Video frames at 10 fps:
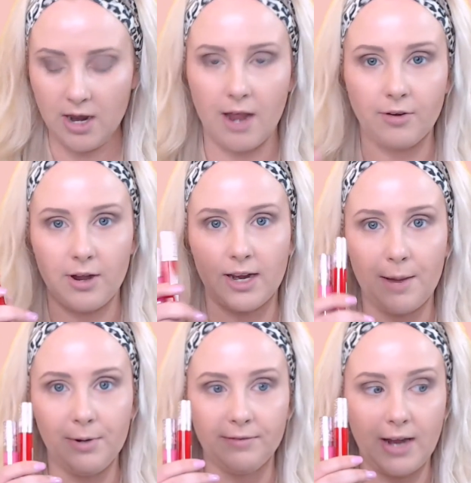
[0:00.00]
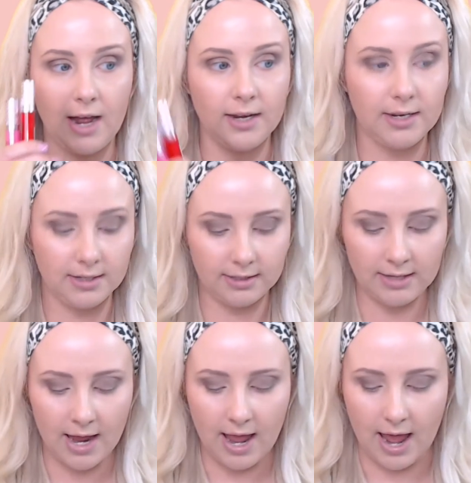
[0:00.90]
I've got a couple of colors,
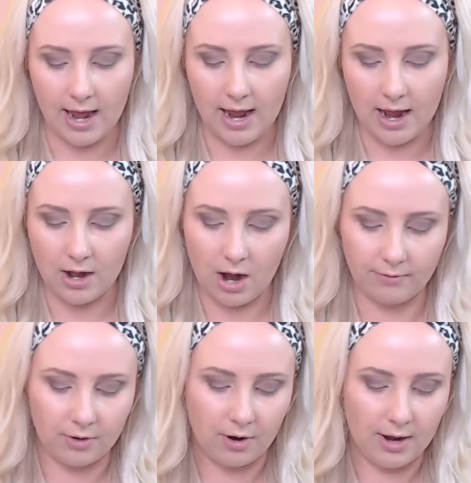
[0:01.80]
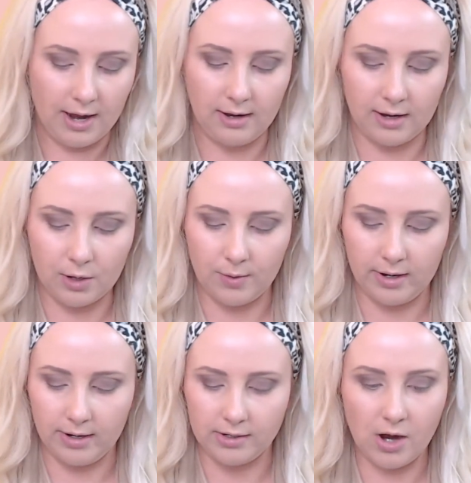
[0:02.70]
and I've got a
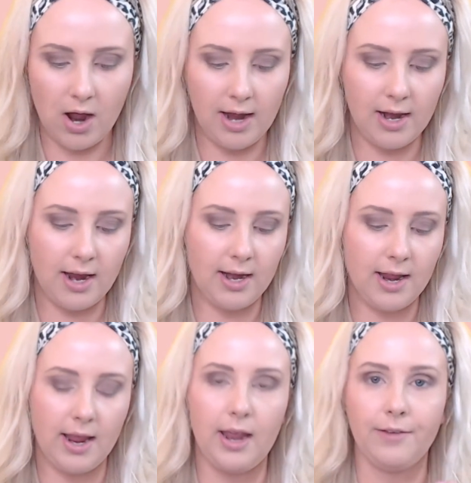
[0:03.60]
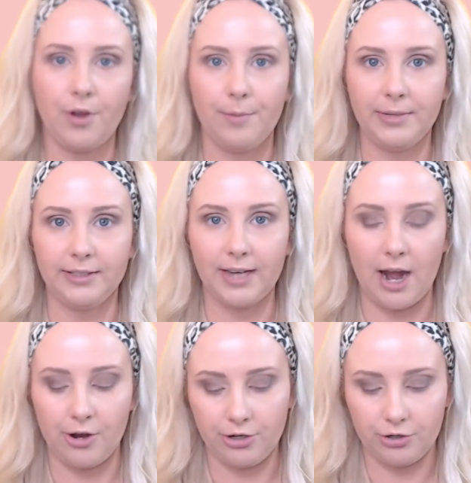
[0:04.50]
liquid eyeliner, and I've got
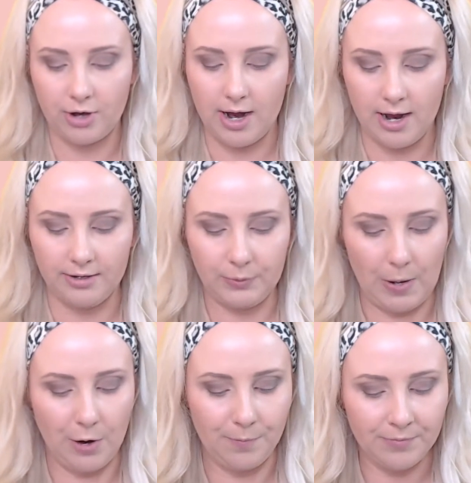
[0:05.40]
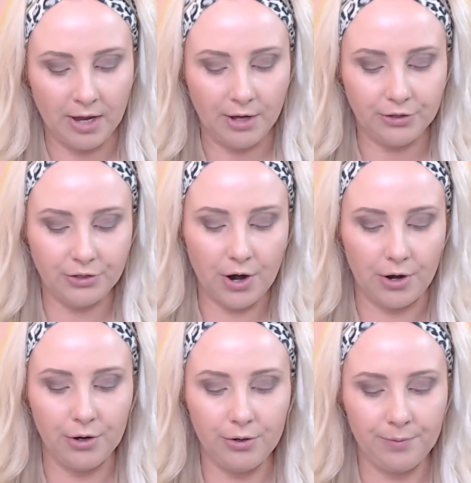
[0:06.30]
mascara to try out as well.
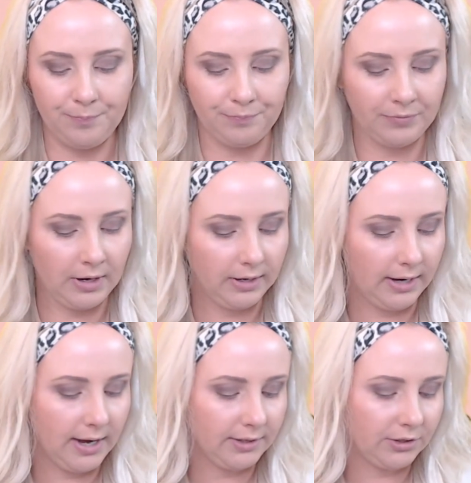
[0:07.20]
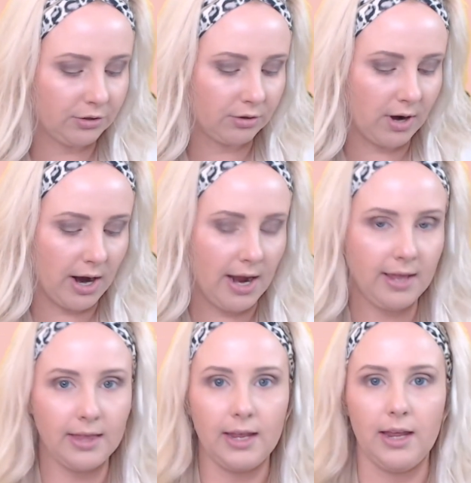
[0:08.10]
So let's try
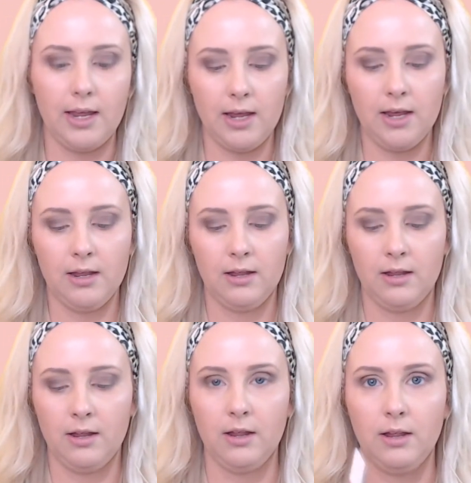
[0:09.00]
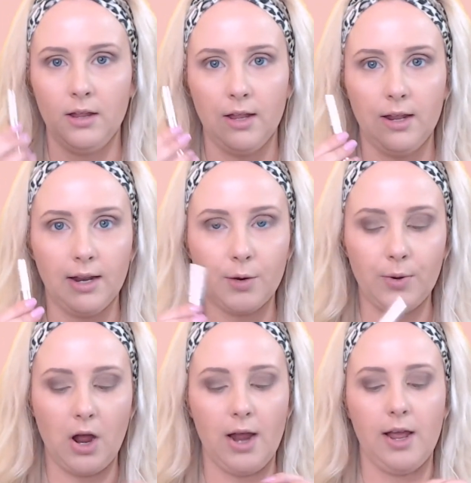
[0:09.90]
the liquid
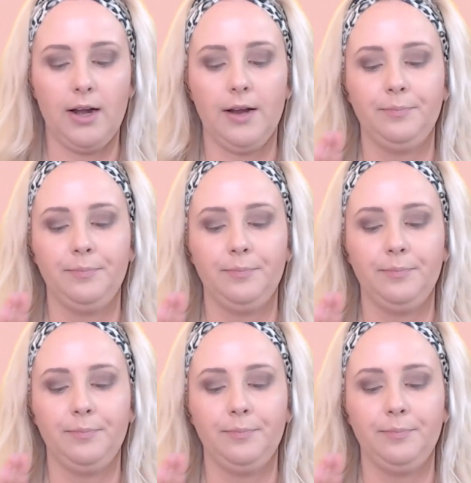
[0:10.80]
eyeliner.